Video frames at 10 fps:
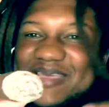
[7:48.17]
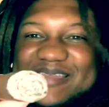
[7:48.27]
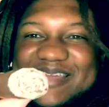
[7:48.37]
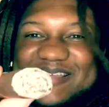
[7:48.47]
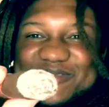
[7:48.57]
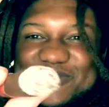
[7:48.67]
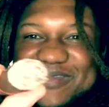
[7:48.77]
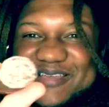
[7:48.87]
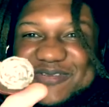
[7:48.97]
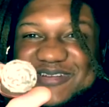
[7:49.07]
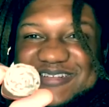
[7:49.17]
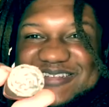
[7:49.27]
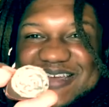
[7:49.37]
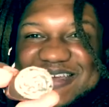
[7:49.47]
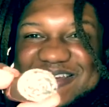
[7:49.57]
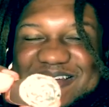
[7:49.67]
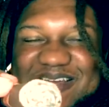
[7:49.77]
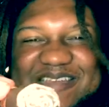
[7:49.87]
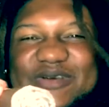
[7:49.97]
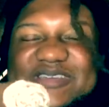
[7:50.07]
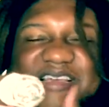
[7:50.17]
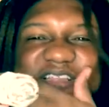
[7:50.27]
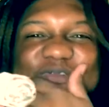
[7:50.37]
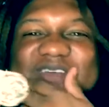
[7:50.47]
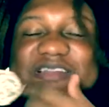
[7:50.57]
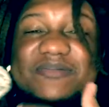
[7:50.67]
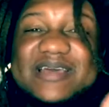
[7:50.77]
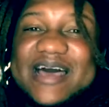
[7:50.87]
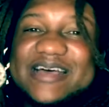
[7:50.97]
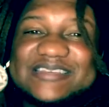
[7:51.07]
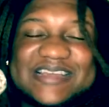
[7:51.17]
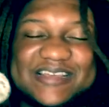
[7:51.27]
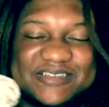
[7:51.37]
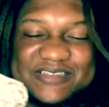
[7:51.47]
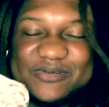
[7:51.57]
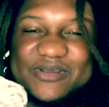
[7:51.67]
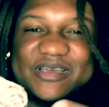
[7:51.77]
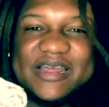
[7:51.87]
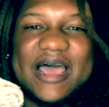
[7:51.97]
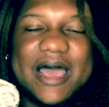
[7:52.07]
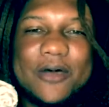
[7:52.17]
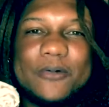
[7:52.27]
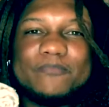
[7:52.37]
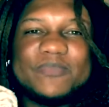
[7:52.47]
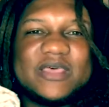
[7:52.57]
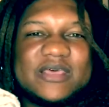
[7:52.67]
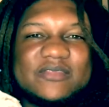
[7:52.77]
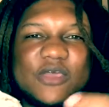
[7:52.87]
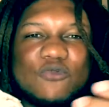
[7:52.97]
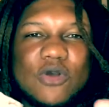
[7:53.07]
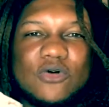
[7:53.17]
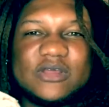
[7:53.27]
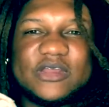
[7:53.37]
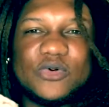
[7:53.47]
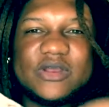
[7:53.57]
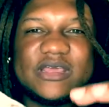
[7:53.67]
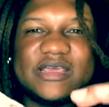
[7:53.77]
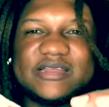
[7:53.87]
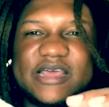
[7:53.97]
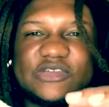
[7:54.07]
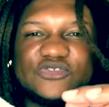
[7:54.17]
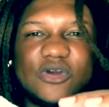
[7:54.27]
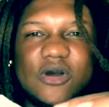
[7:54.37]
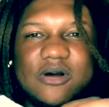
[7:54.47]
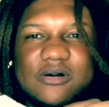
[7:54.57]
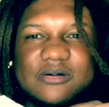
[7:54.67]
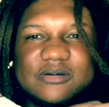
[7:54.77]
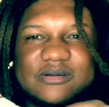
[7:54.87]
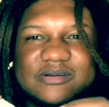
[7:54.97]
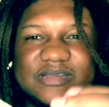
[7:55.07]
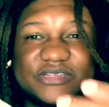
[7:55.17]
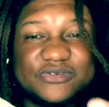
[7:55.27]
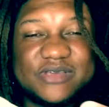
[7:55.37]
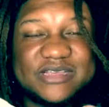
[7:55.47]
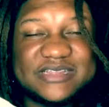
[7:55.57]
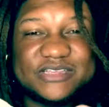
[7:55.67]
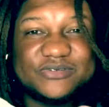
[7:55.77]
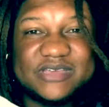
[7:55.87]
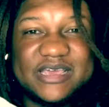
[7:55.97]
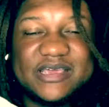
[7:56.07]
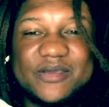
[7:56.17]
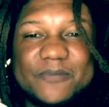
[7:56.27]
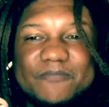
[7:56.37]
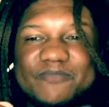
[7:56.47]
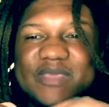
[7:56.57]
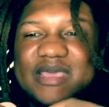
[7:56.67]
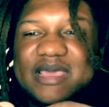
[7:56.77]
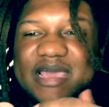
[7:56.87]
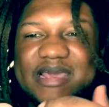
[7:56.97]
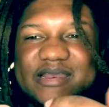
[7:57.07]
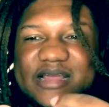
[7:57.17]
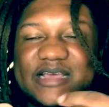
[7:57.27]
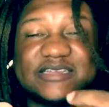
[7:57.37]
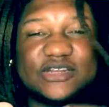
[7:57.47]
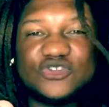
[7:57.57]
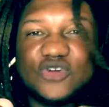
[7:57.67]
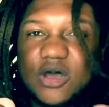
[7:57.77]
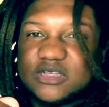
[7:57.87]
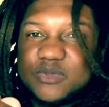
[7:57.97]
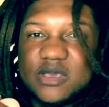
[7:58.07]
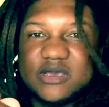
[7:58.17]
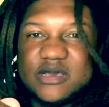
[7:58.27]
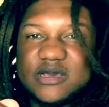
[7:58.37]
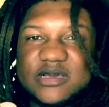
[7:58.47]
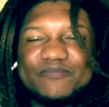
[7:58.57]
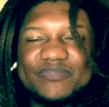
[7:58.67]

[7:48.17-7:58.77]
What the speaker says: That's what it looks like here. And so it's interesting to me, guys, just looking at how they roll it in order to get that draw that you get here. And like I said, the draw has been good.